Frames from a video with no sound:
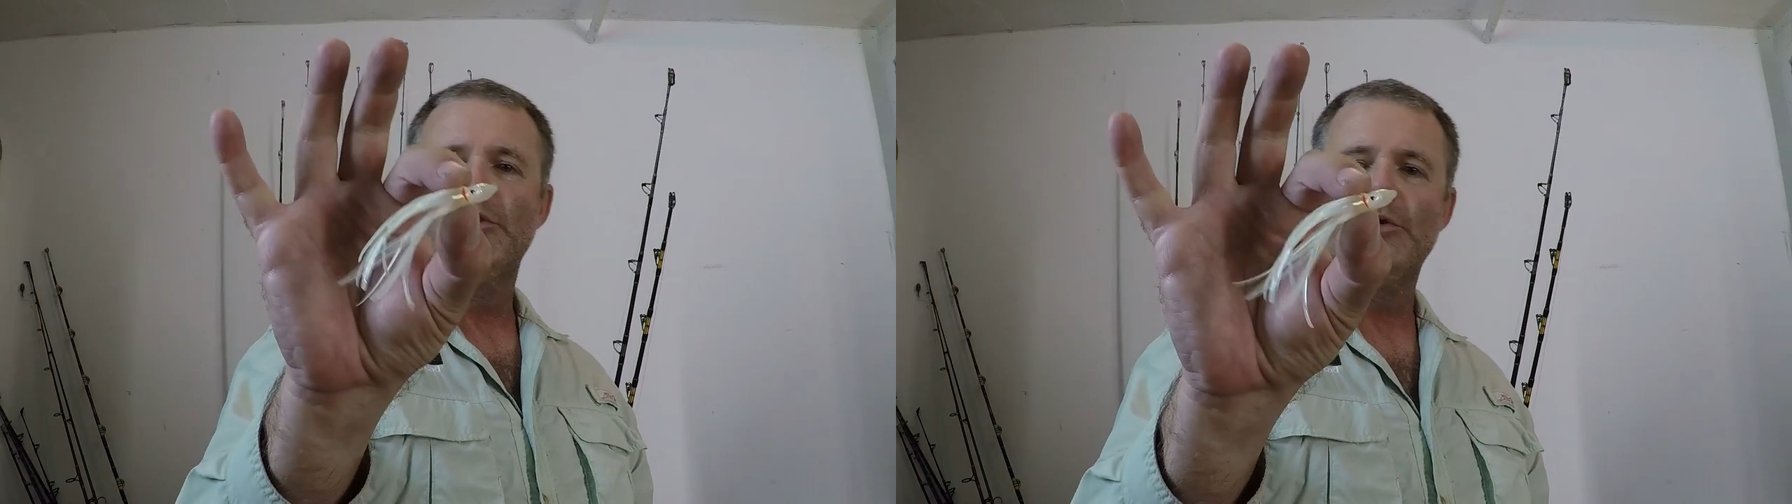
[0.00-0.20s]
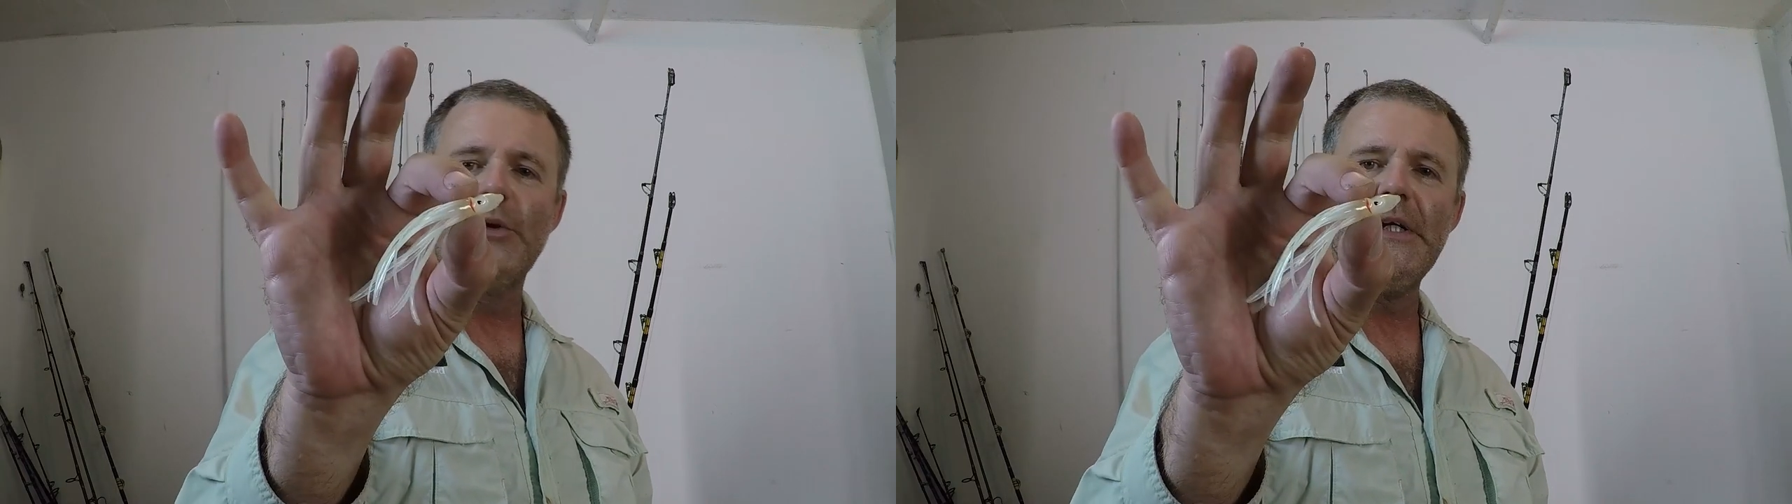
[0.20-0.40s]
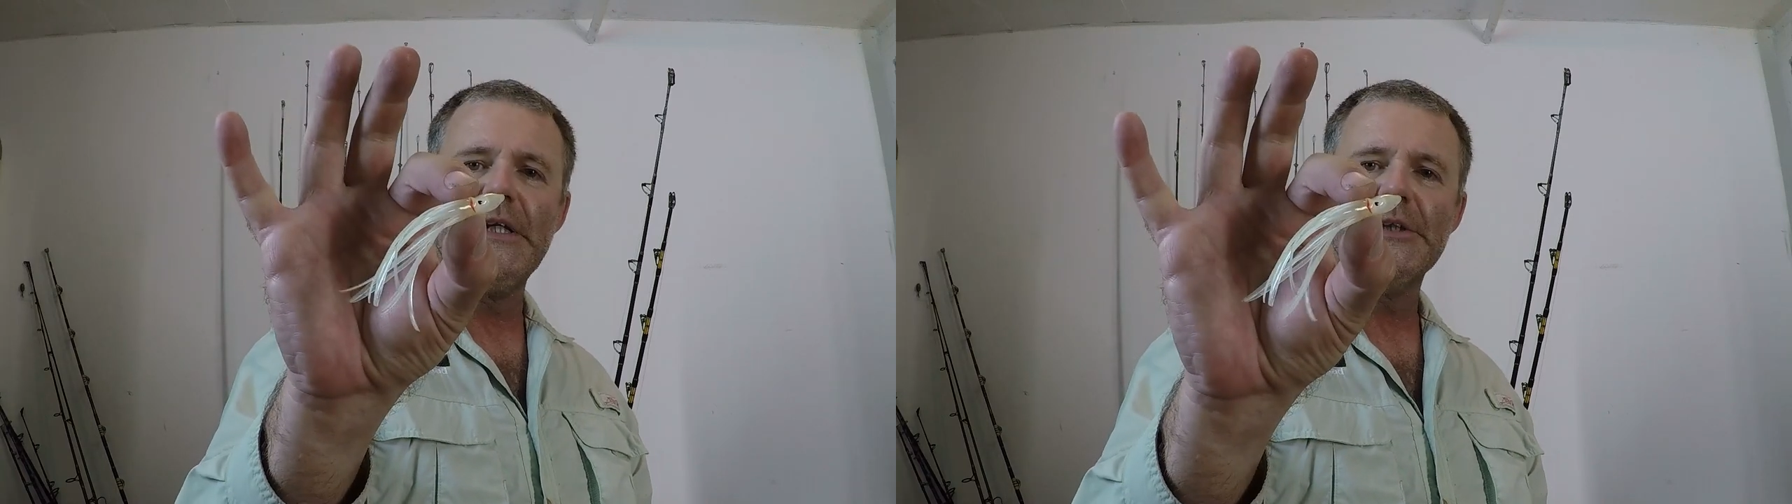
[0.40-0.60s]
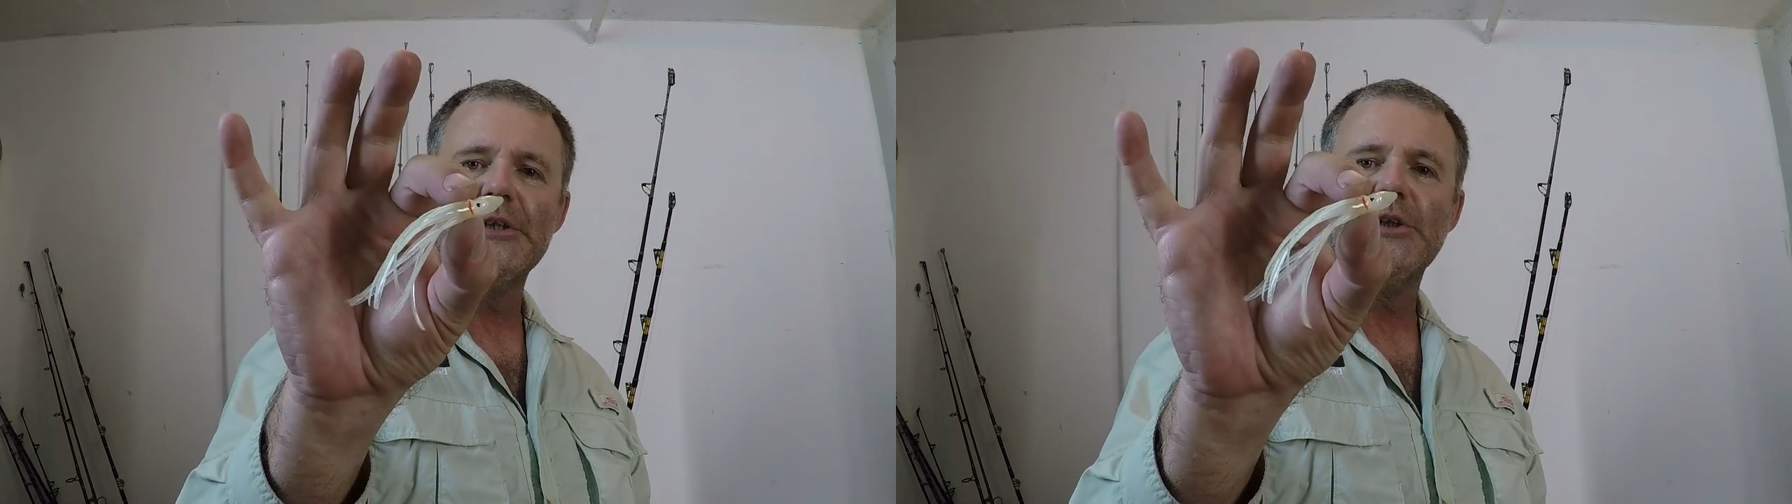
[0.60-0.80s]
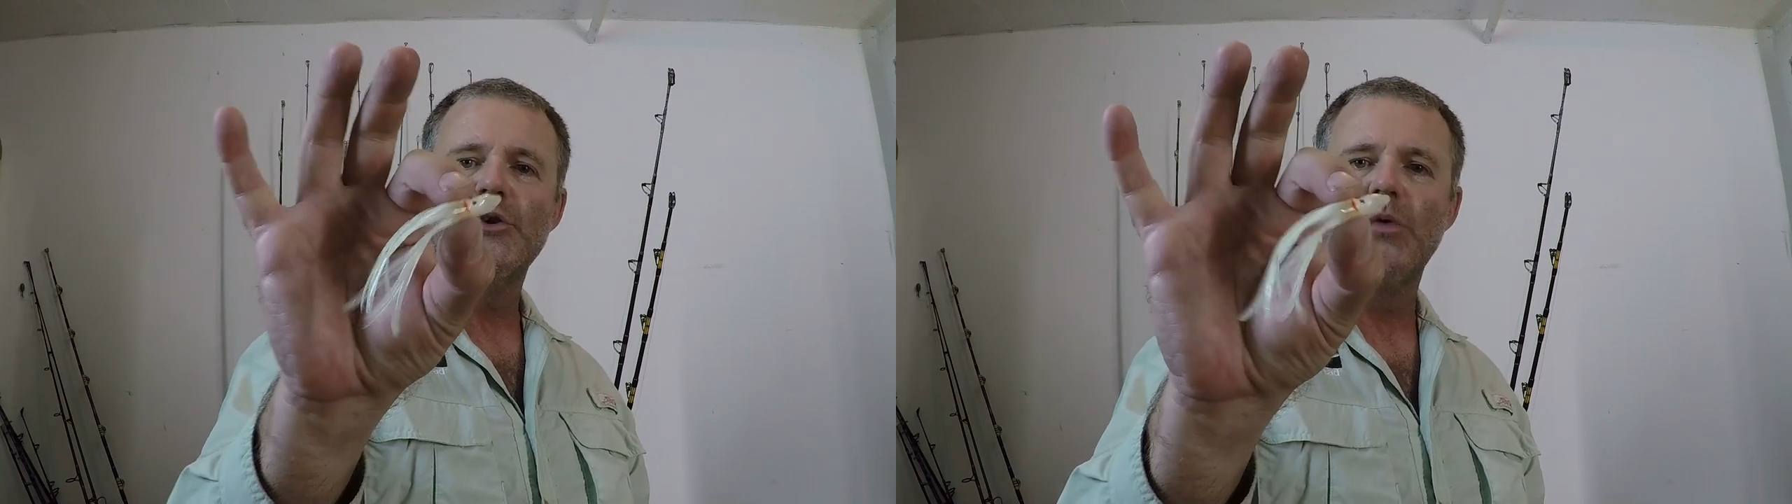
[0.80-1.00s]

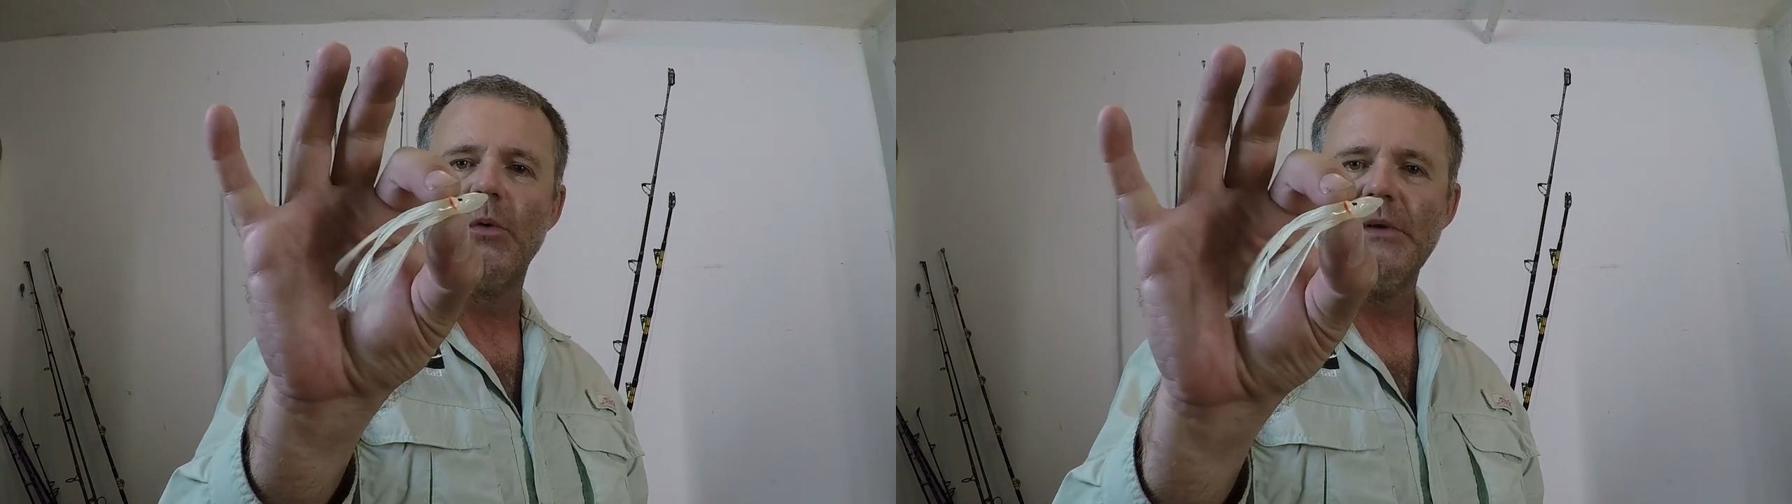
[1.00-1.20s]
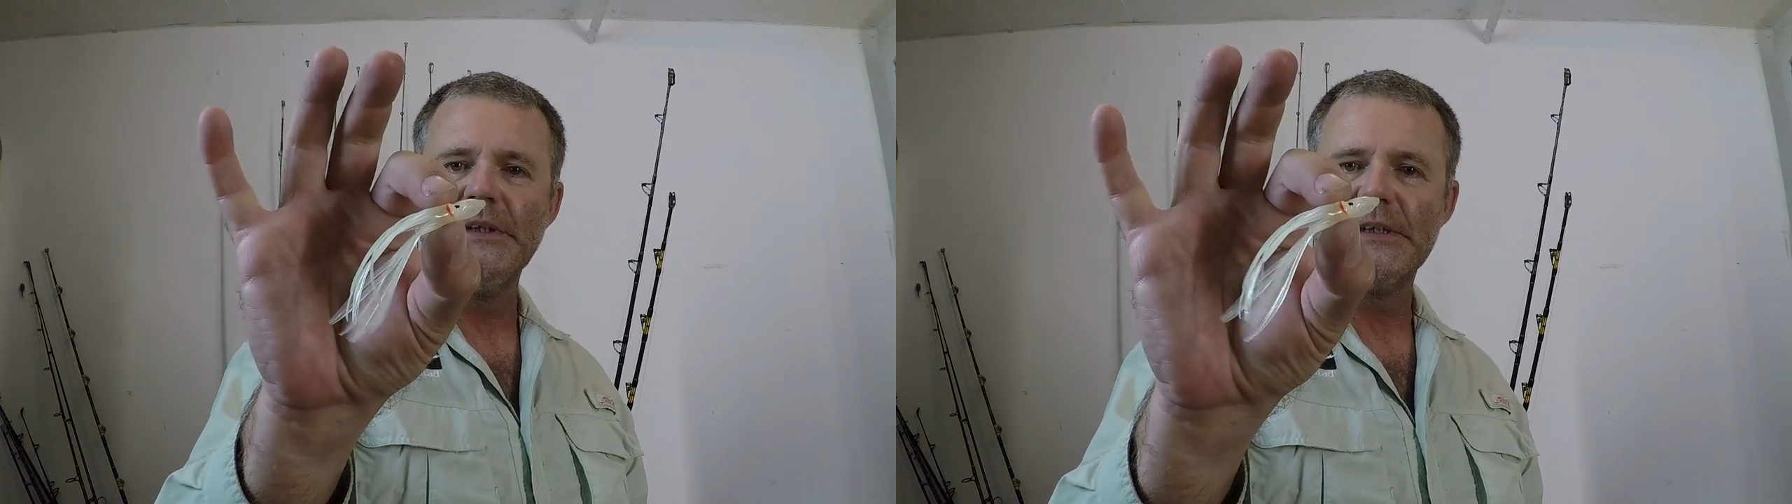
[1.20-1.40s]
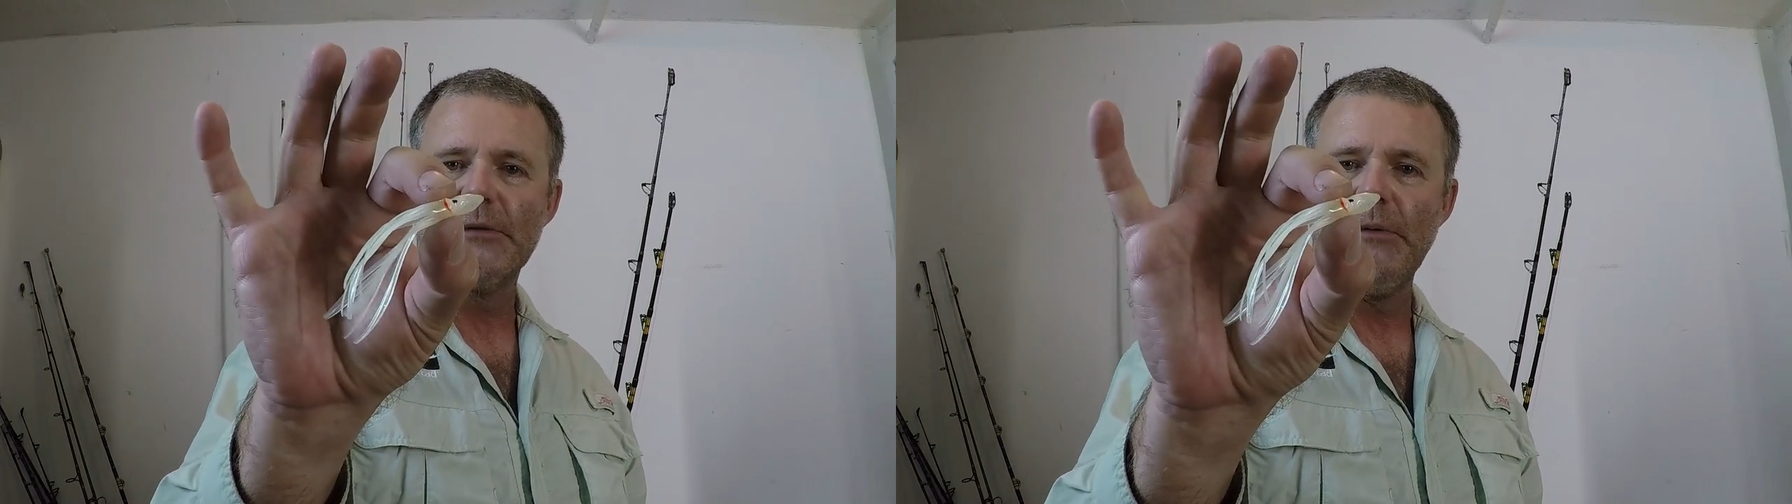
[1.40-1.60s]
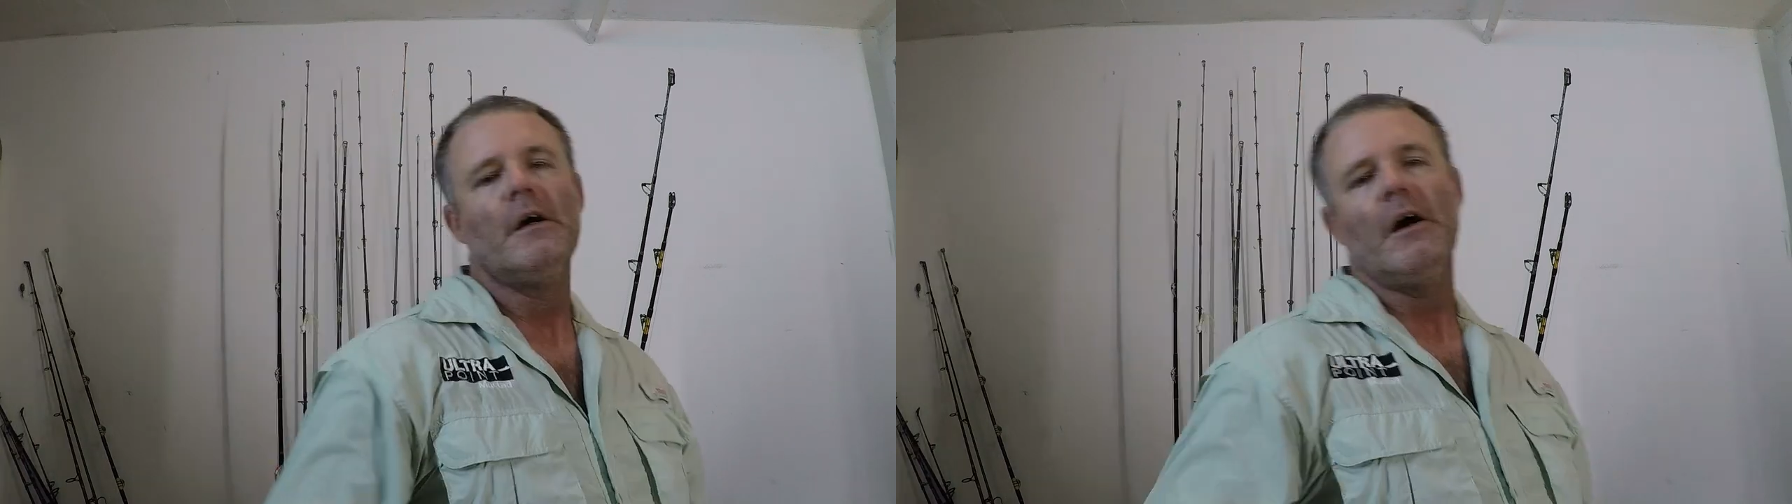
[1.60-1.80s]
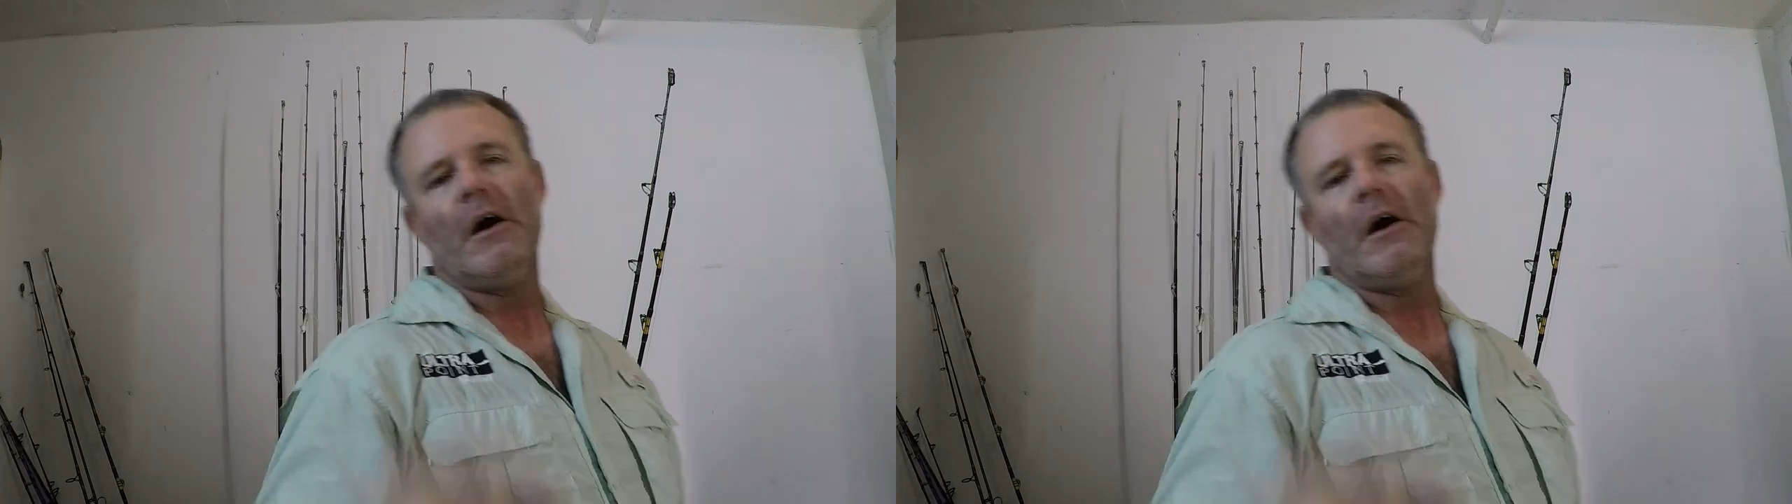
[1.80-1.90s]
3-inch trolling squid.